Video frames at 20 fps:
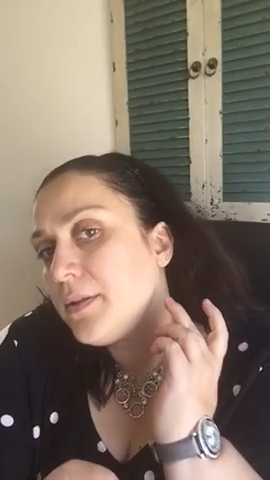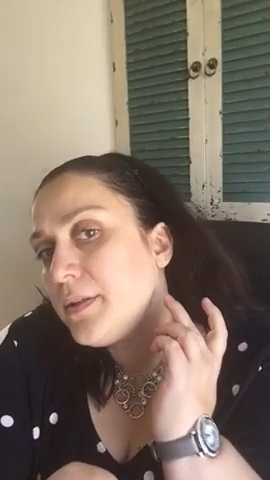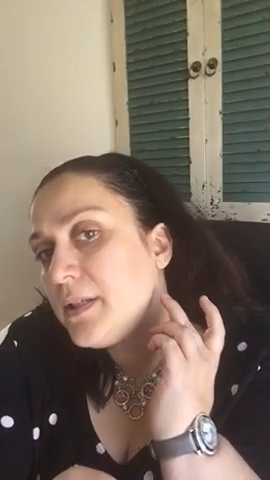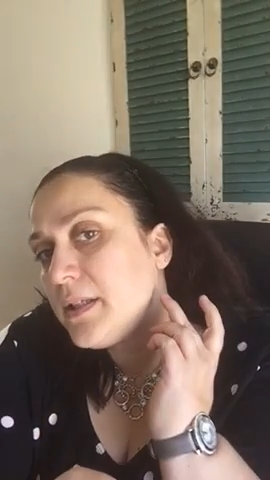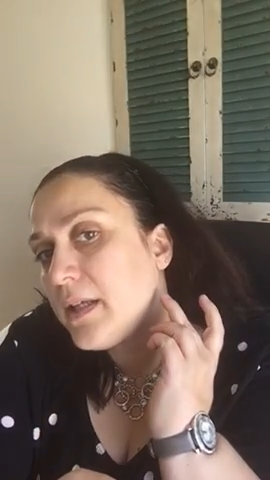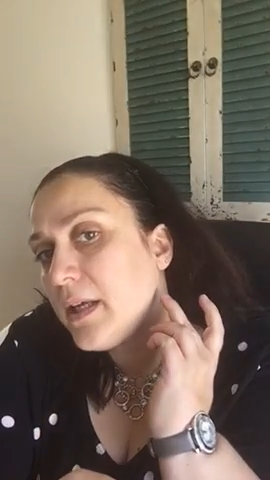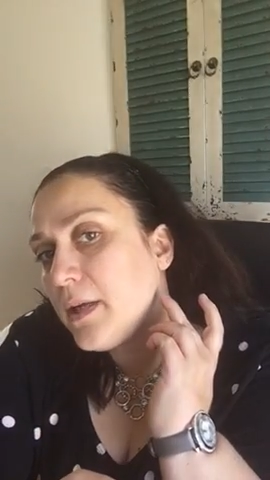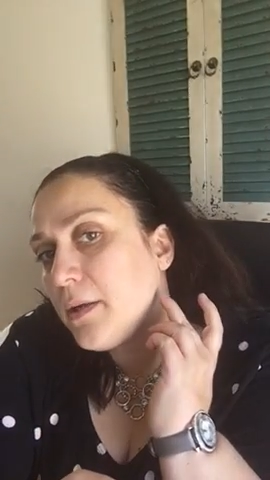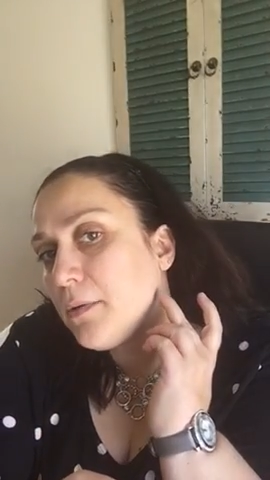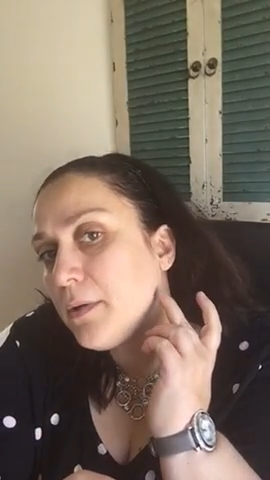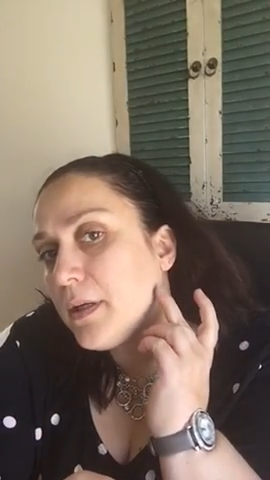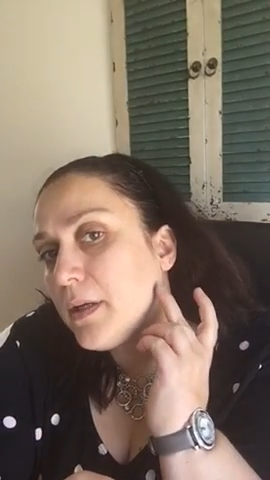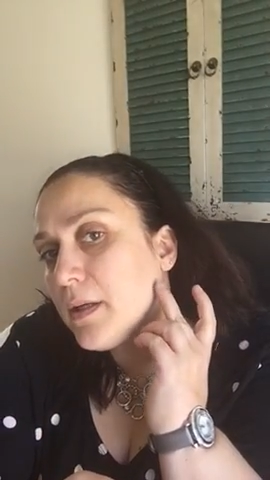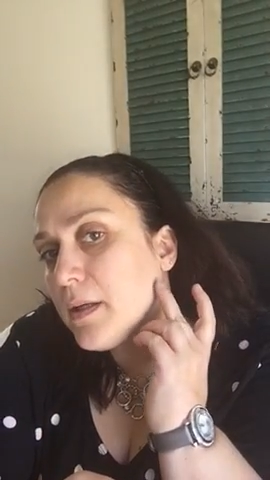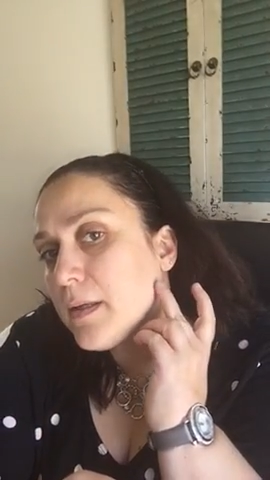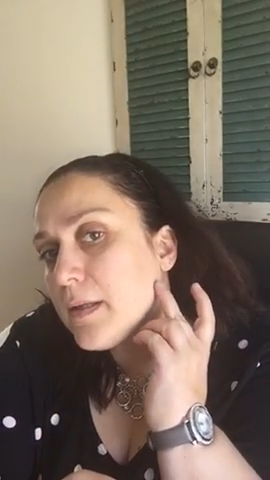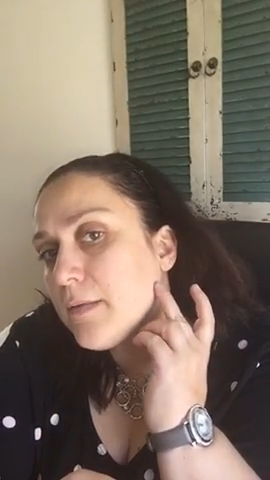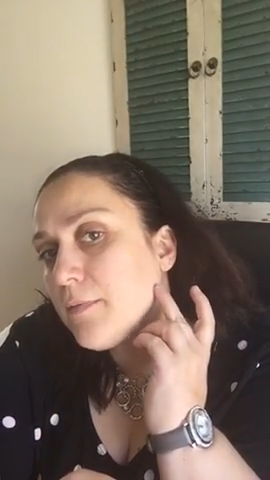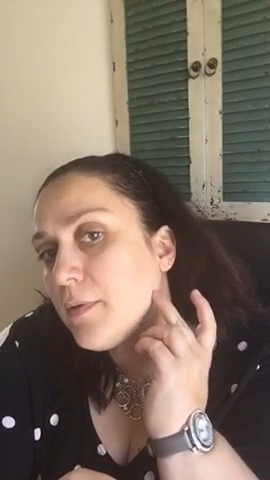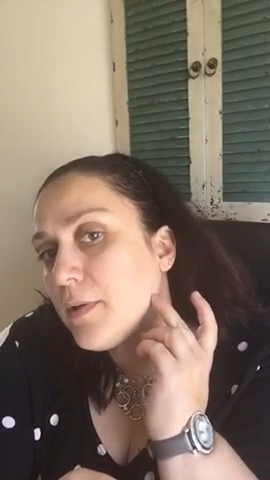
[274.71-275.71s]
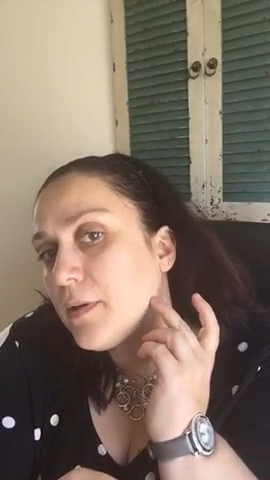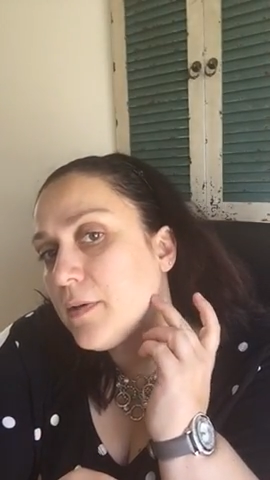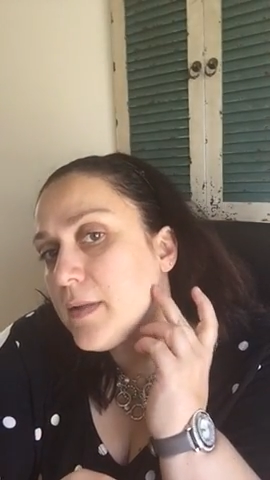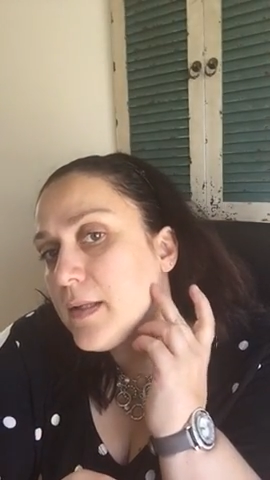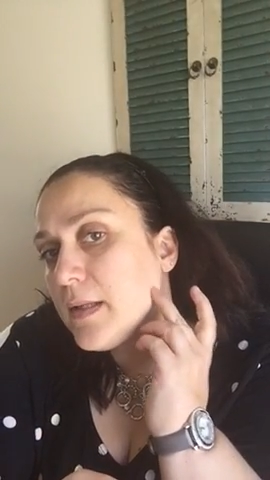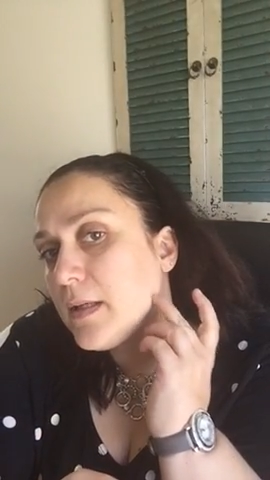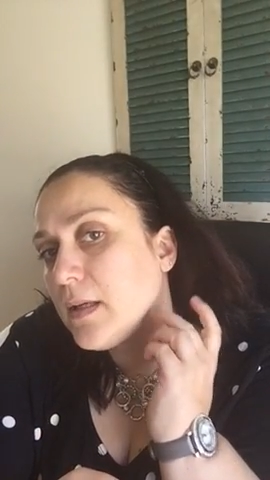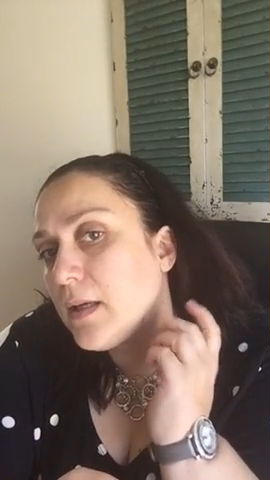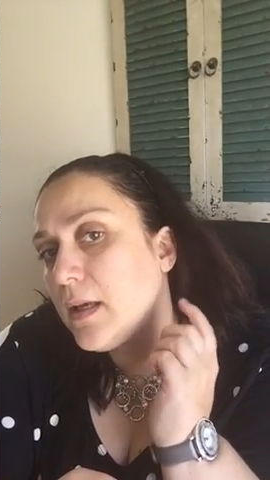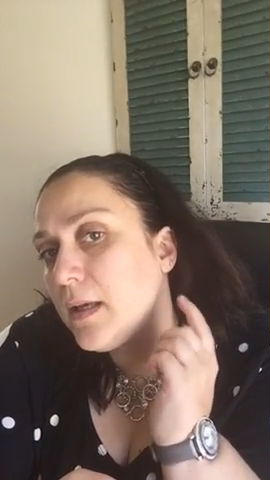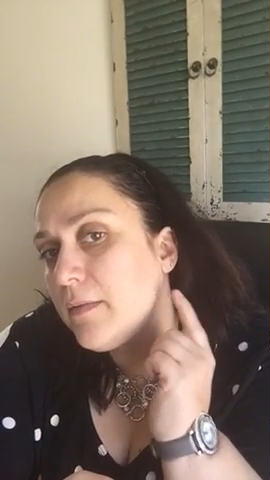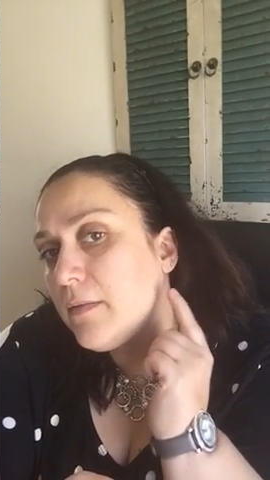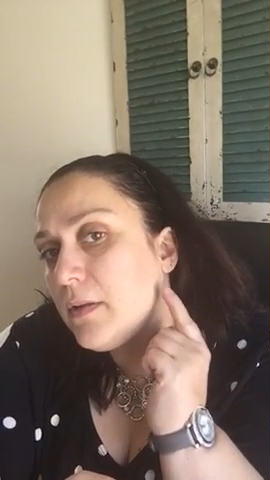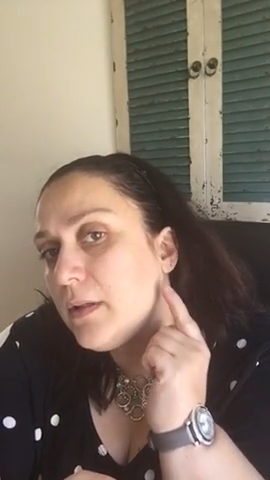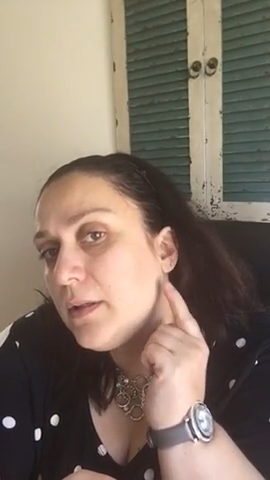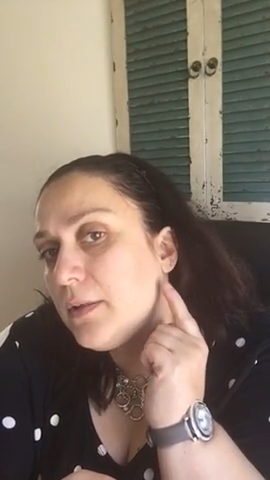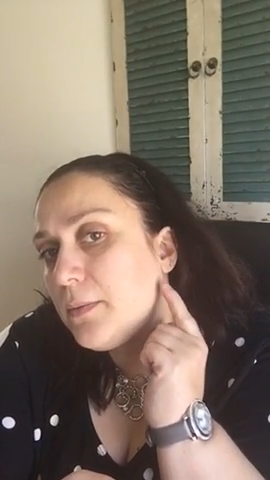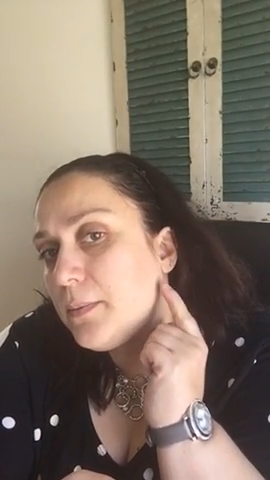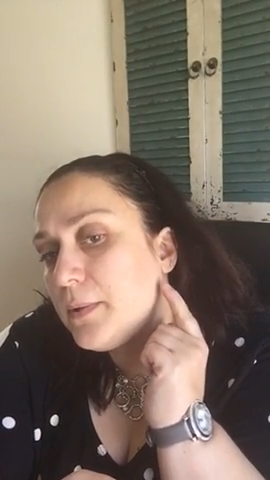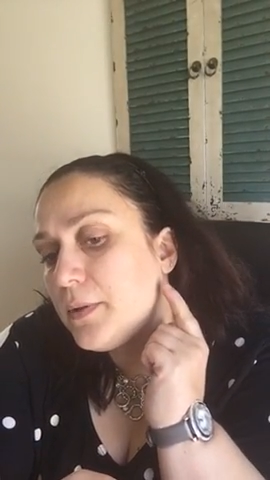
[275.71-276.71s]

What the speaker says: the areas where, see, I have a little